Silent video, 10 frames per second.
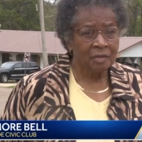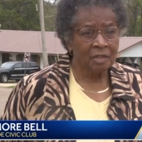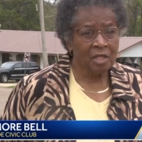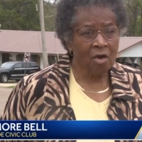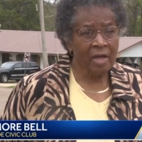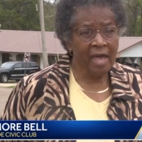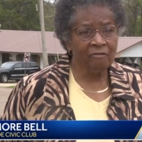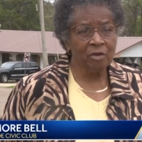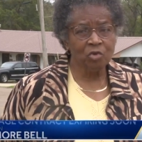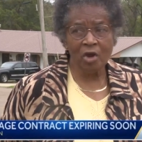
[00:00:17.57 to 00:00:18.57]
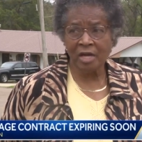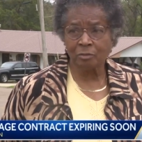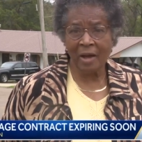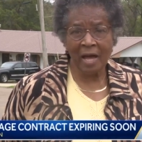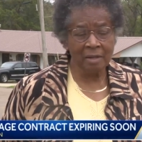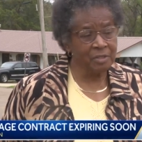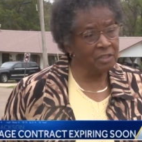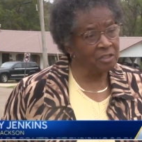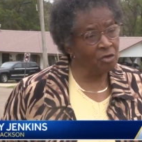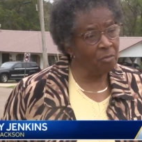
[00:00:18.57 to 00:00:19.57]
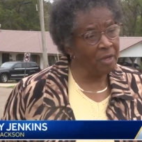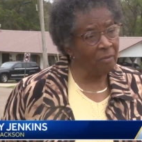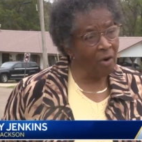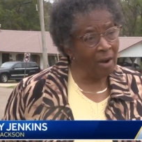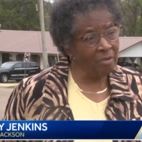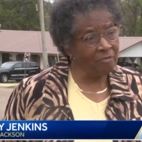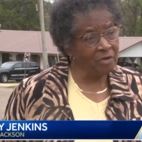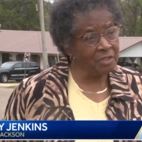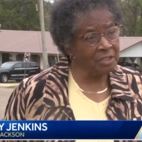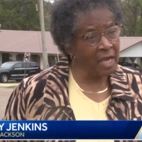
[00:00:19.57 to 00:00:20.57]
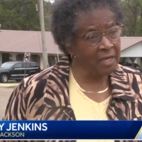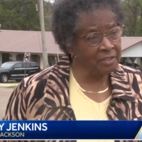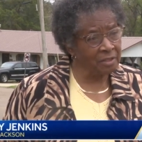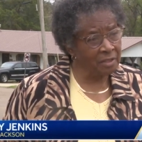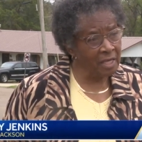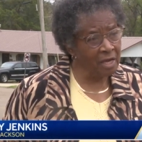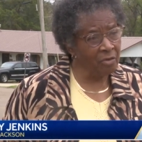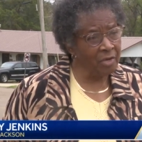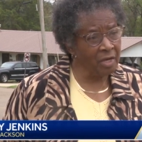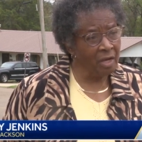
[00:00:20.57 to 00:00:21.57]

the thought of having a trash pileup is just going to be a problem for the Jackson area.